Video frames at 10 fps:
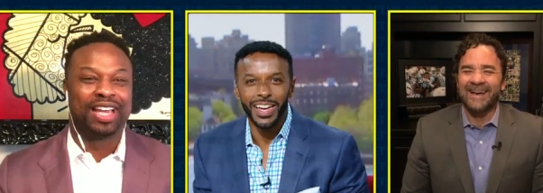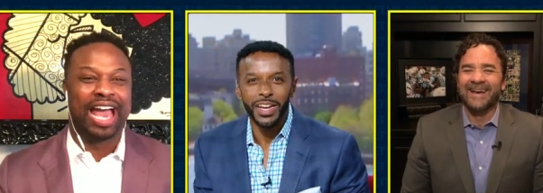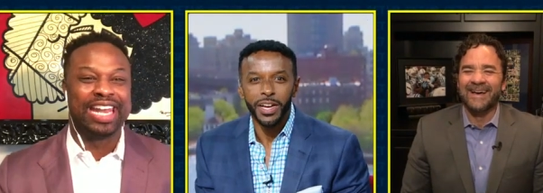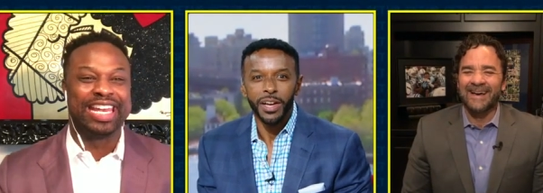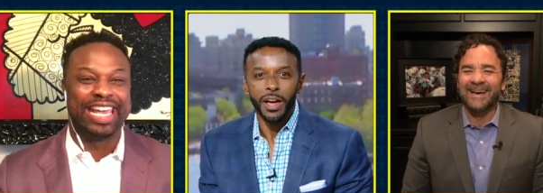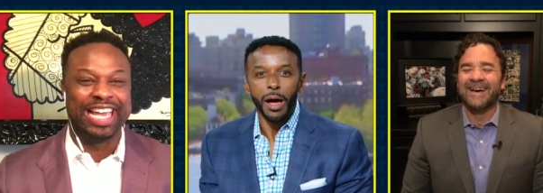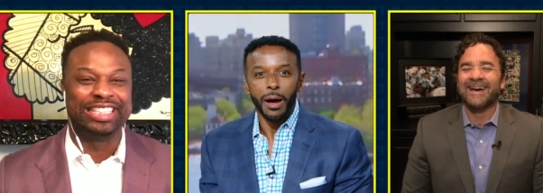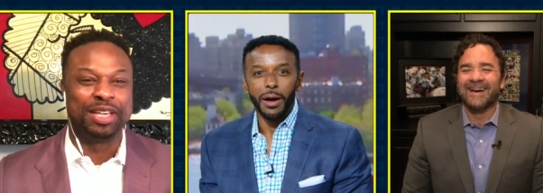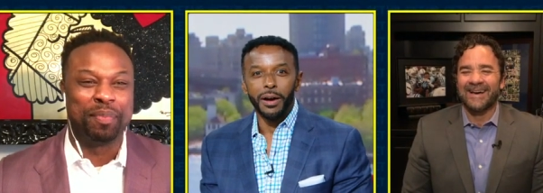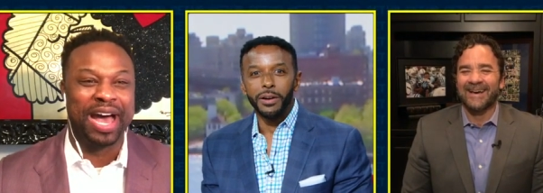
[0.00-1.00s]
Speaker 1: I need an
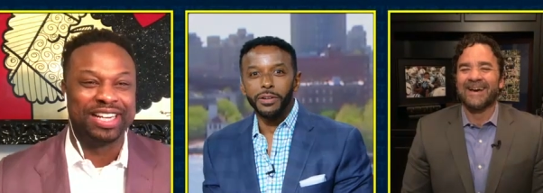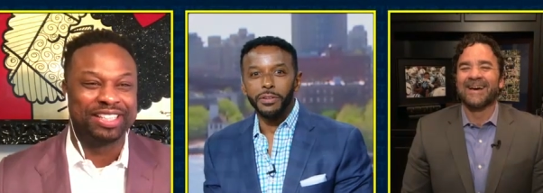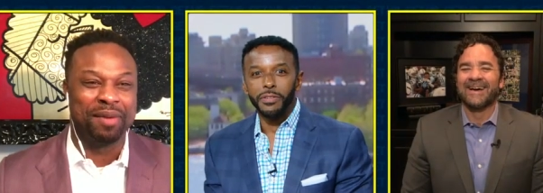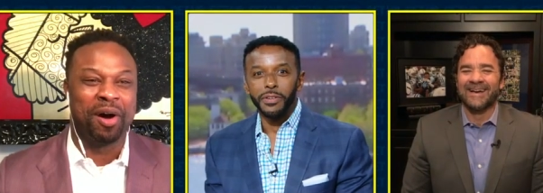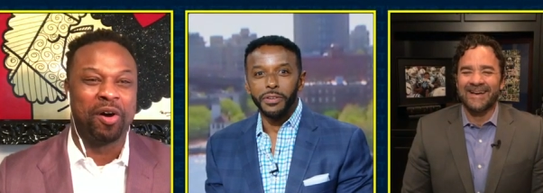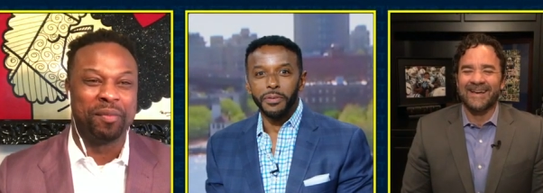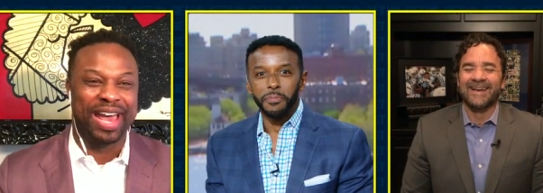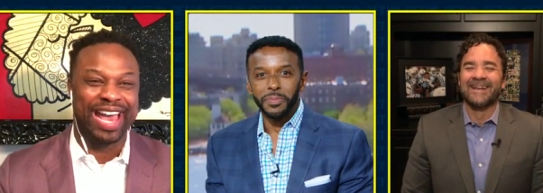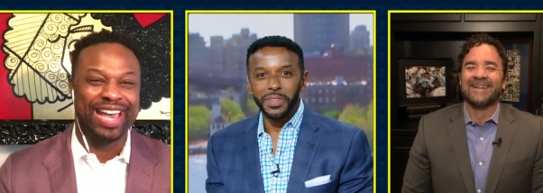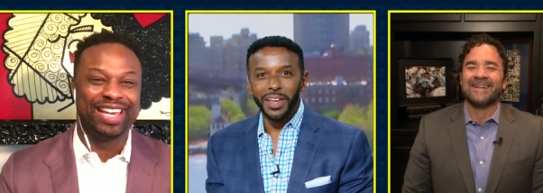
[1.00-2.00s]
easy button. Come on,
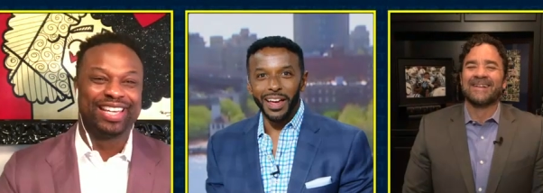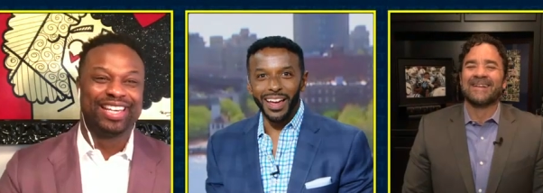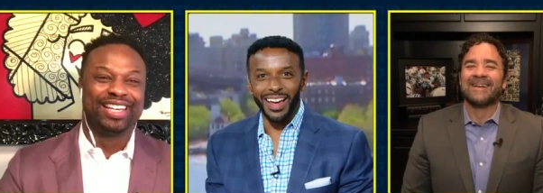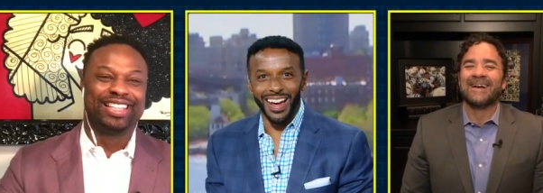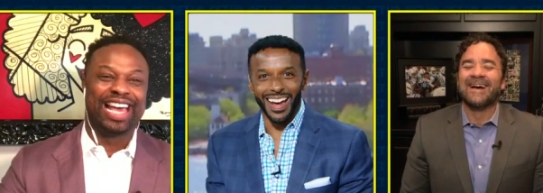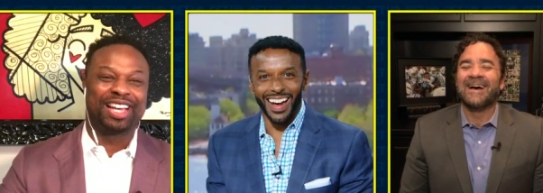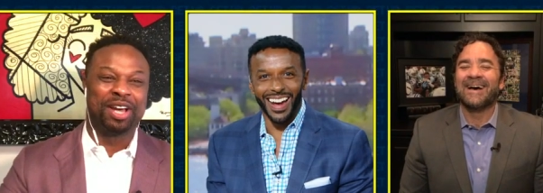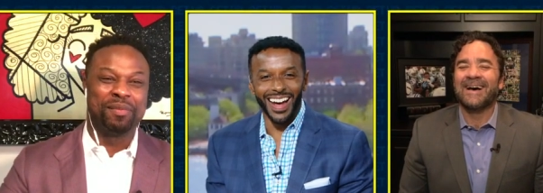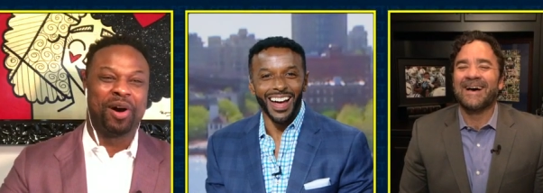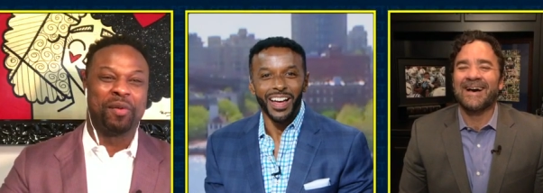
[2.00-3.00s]
man. Like,
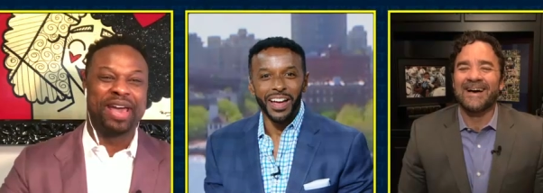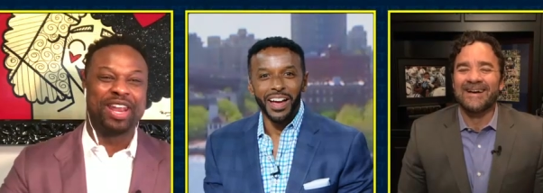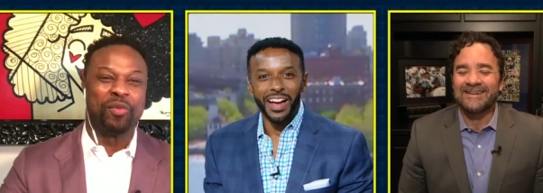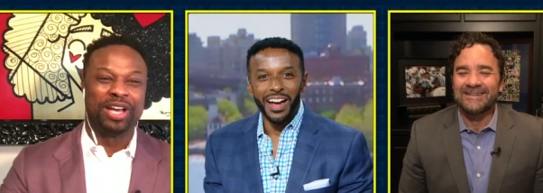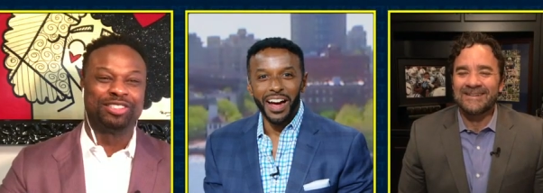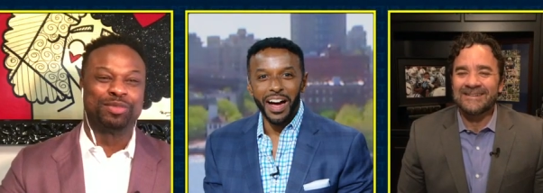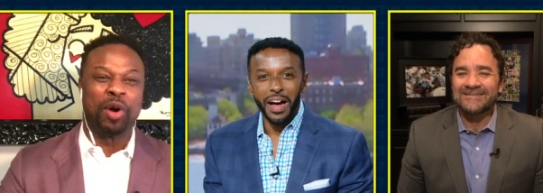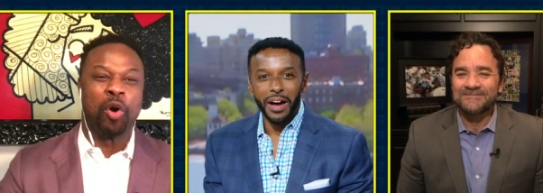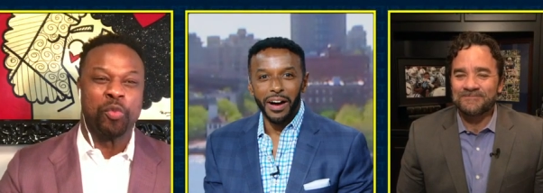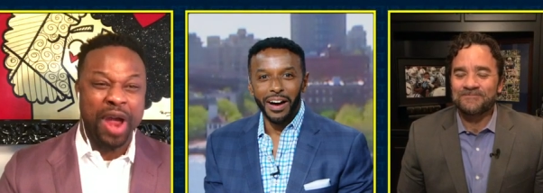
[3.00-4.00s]
come on, man. The Wizards,
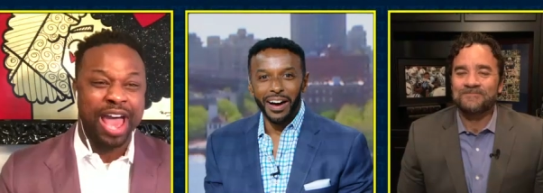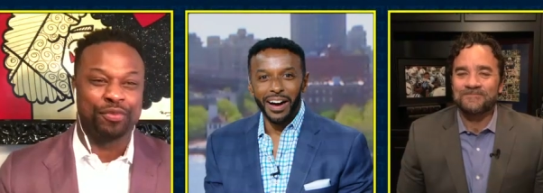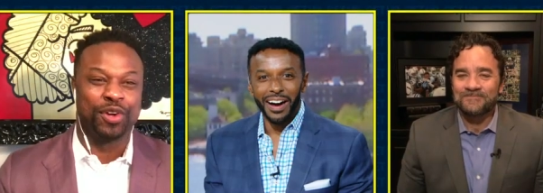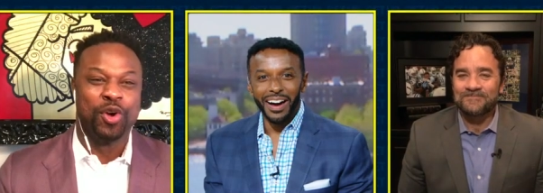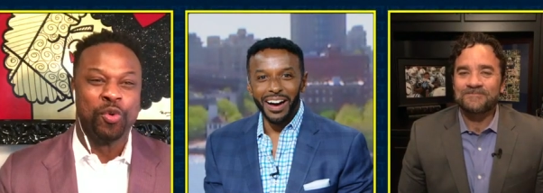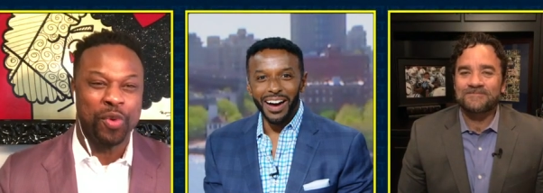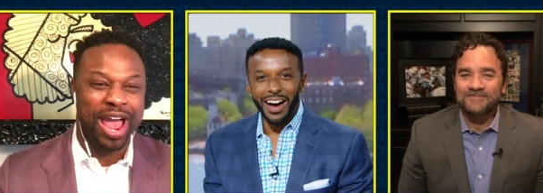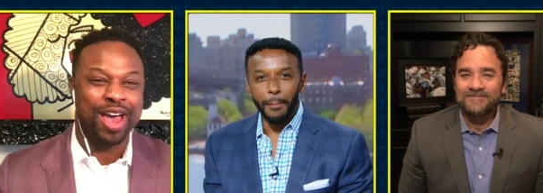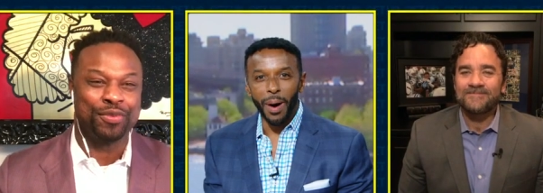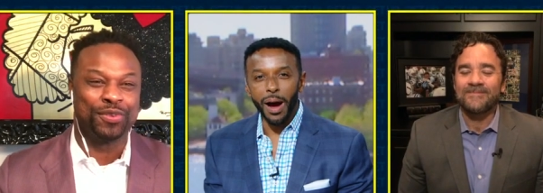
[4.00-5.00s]
bro. Ref,
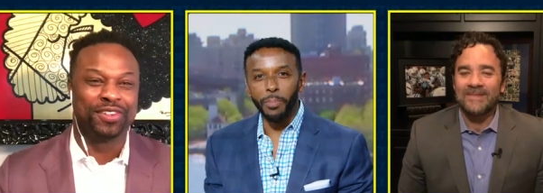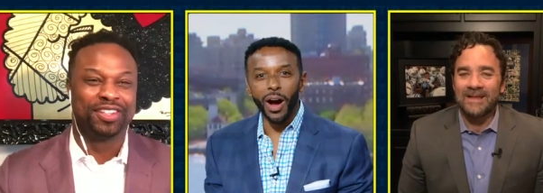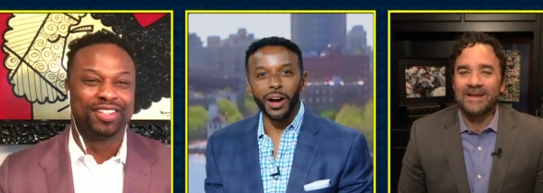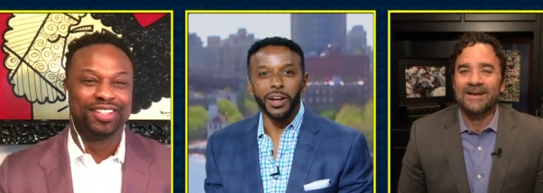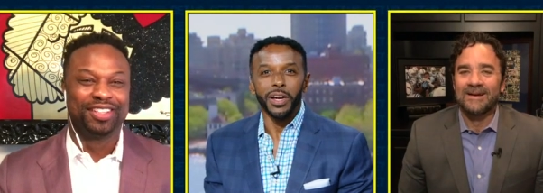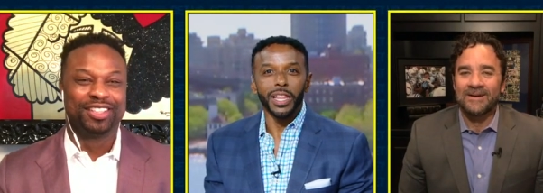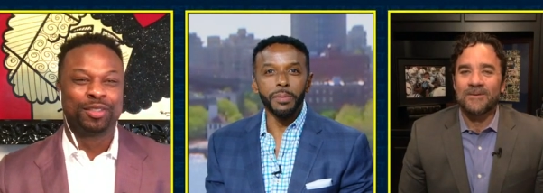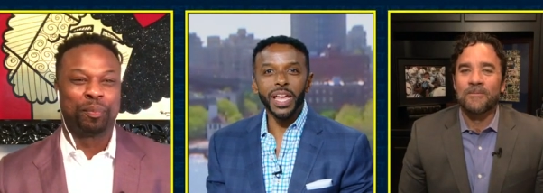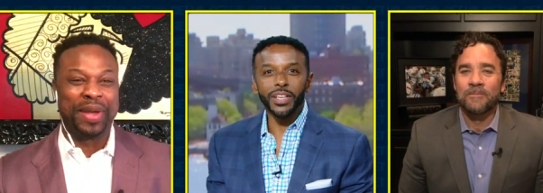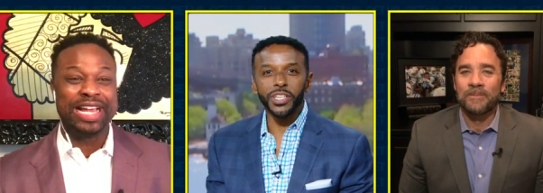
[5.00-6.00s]
ref. Bart, Bart.
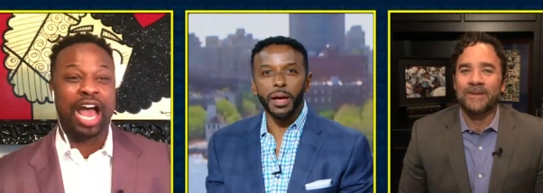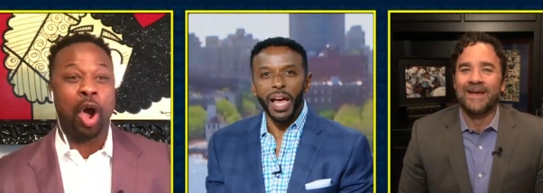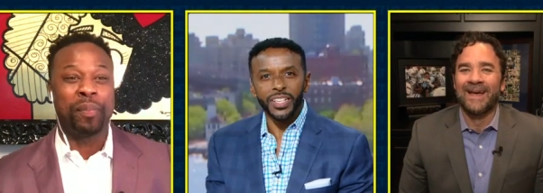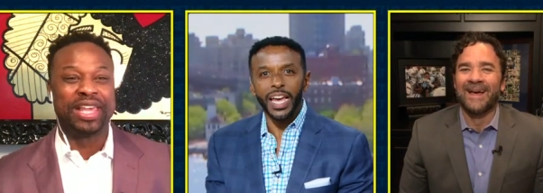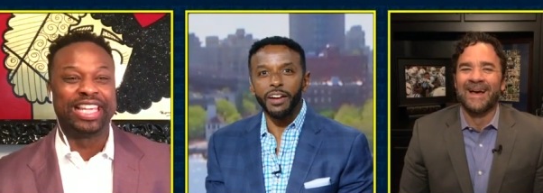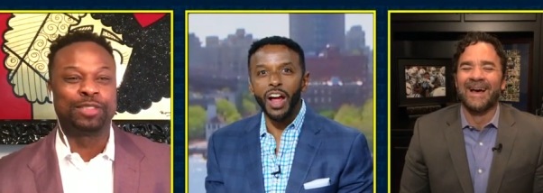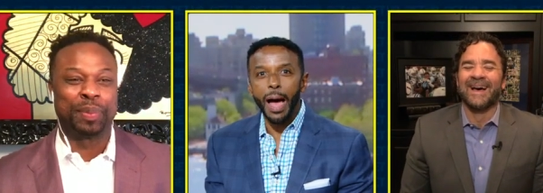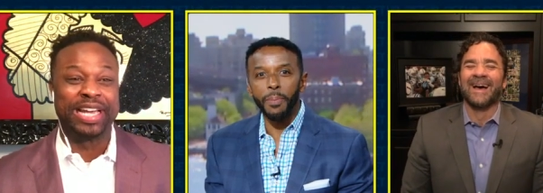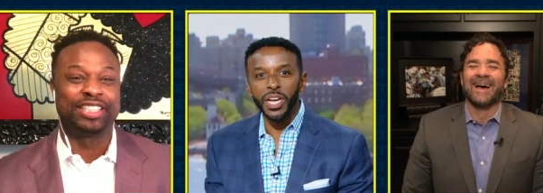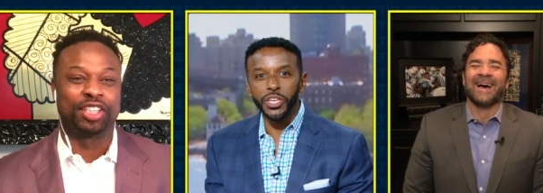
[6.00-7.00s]
Let me ask you: Has that ever
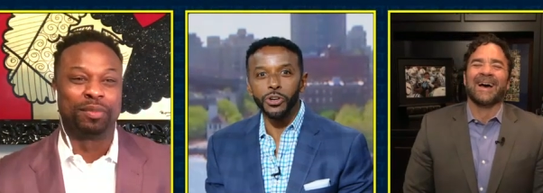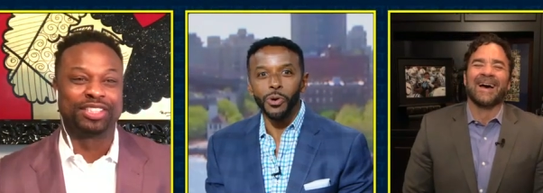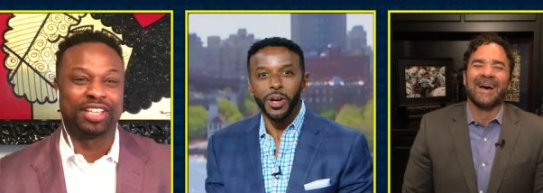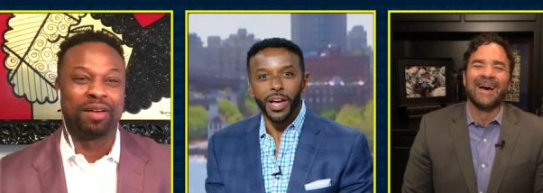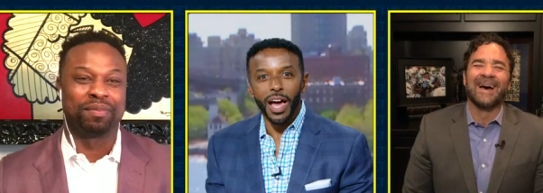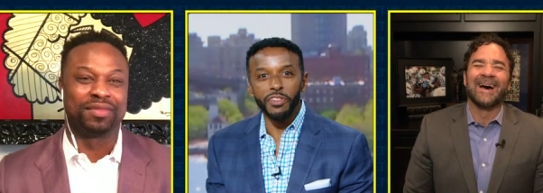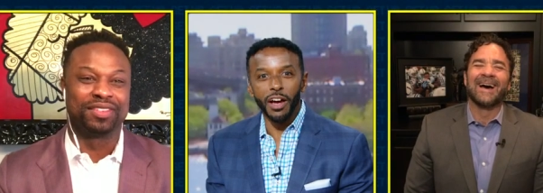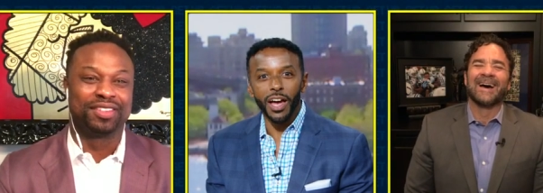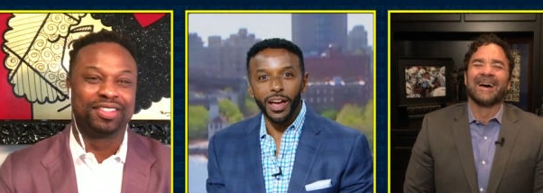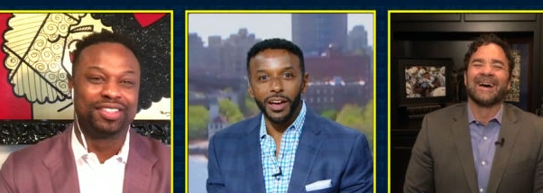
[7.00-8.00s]
happened to you? Have you?
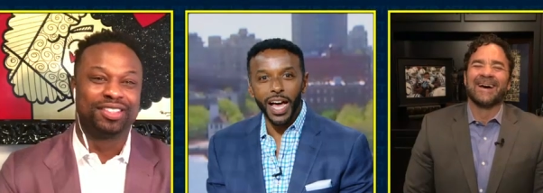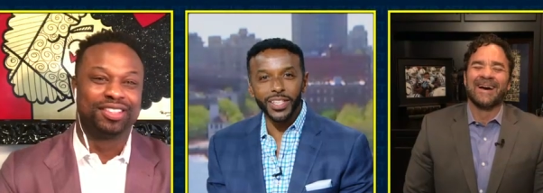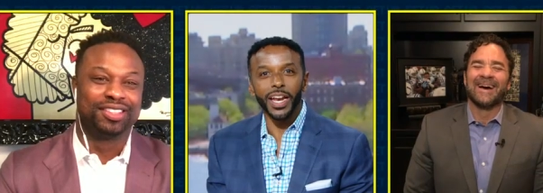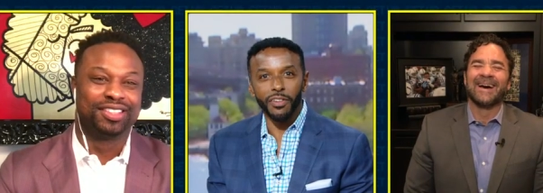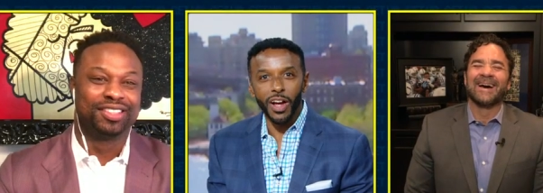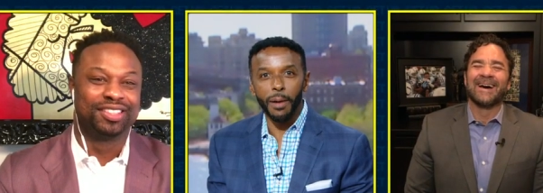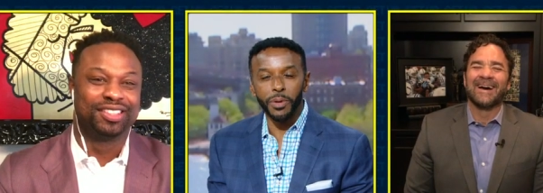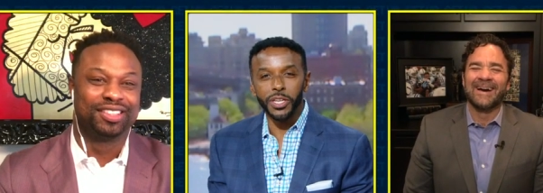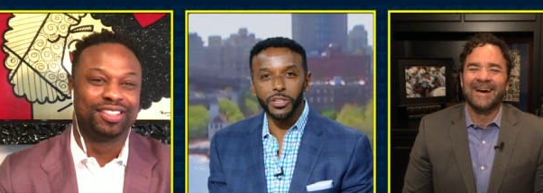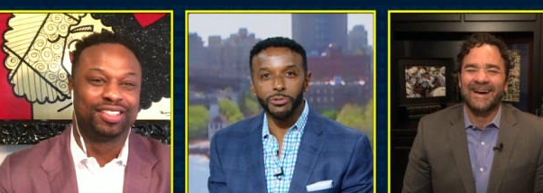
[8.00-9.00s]
Has that ever
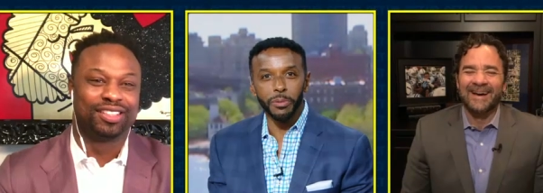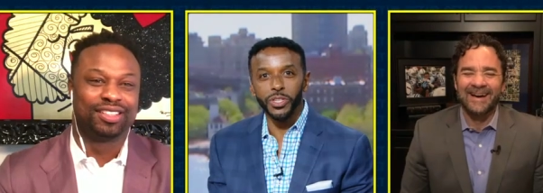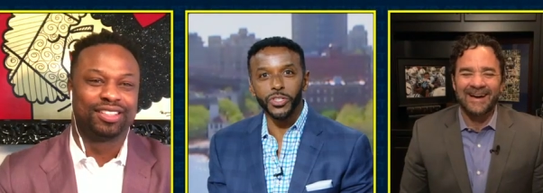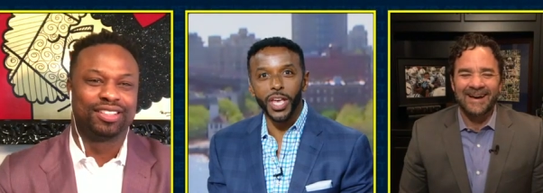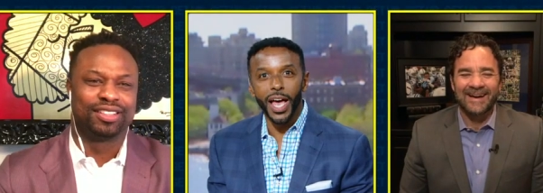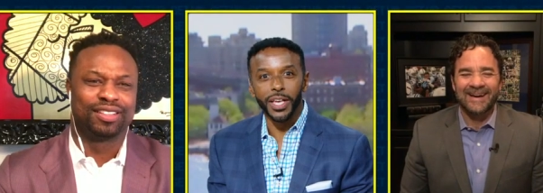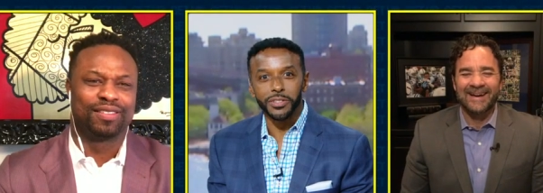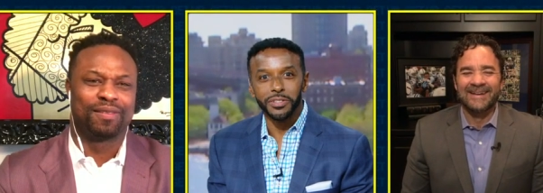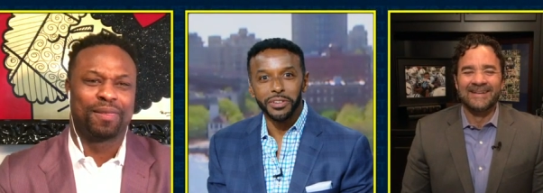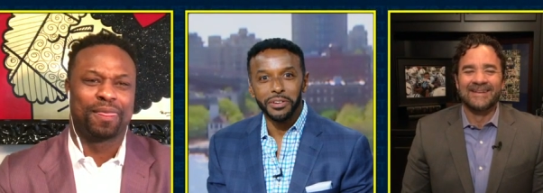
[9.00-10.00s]
happened to you? Let me just ask.